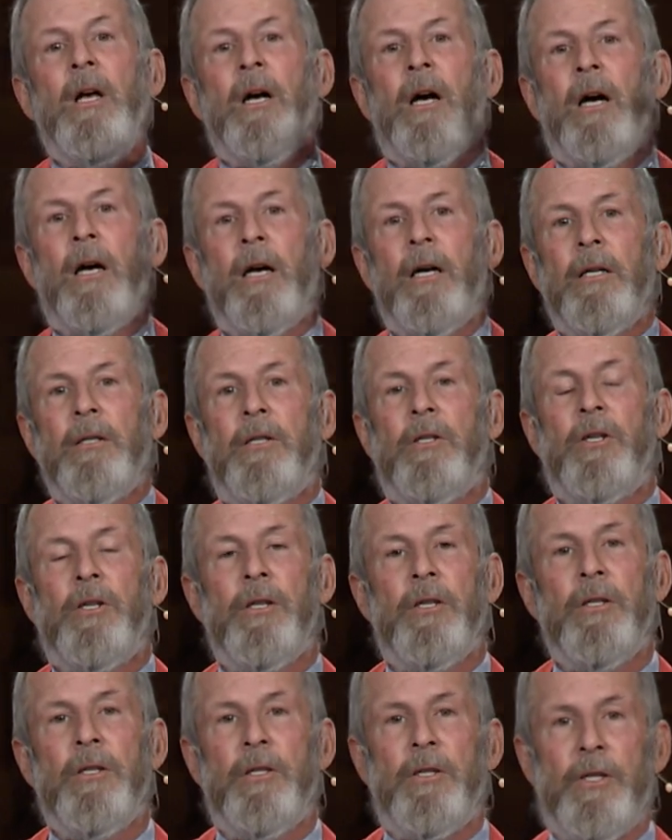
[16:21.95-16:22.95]
uh,
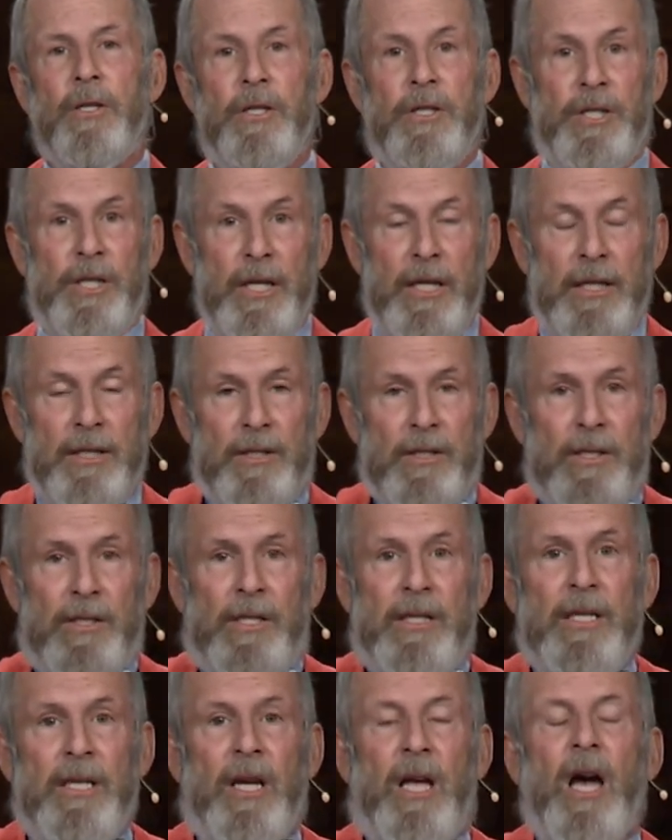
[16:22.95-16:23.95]
to, to Jesus
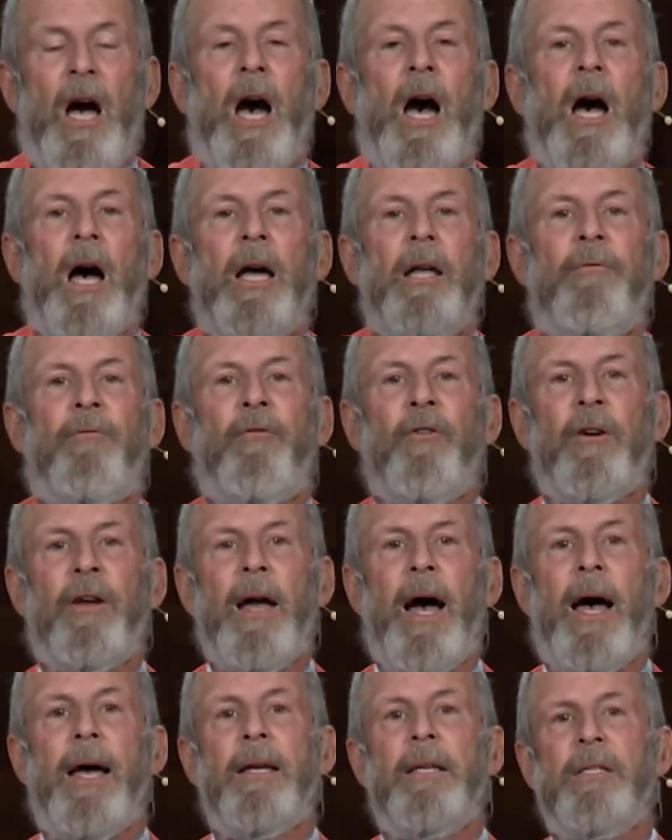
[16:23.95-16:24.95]
and to God for
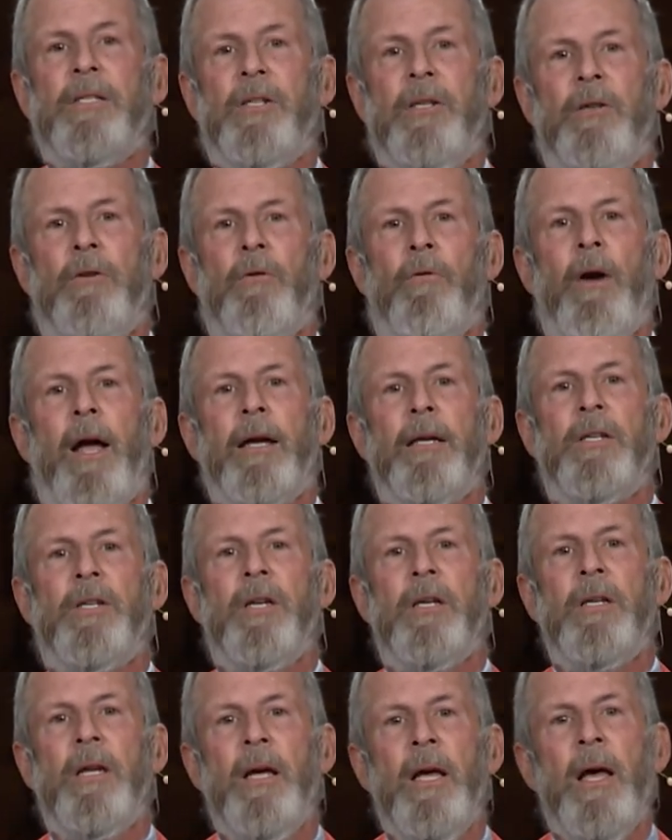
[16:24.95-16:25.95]
guidance and
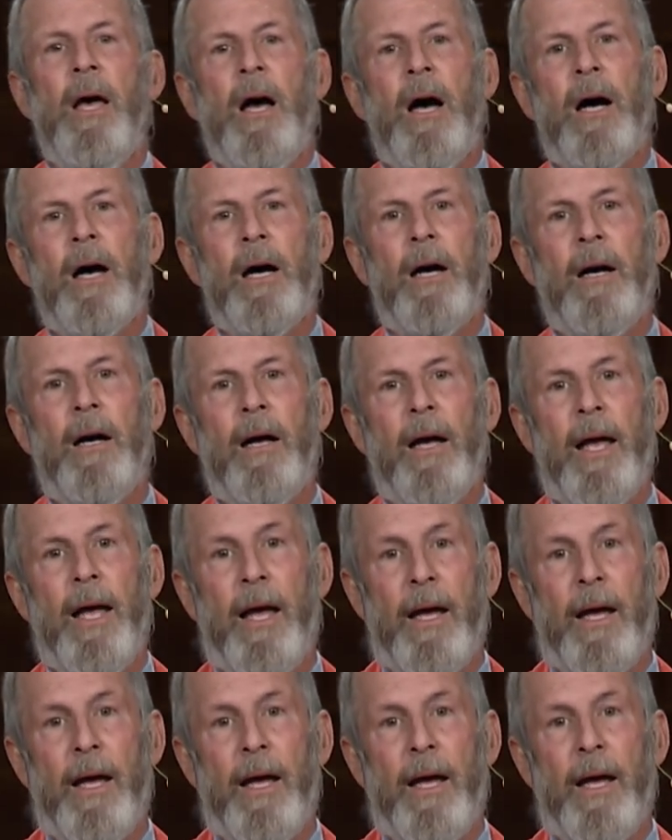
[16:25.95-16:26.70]
direction uh,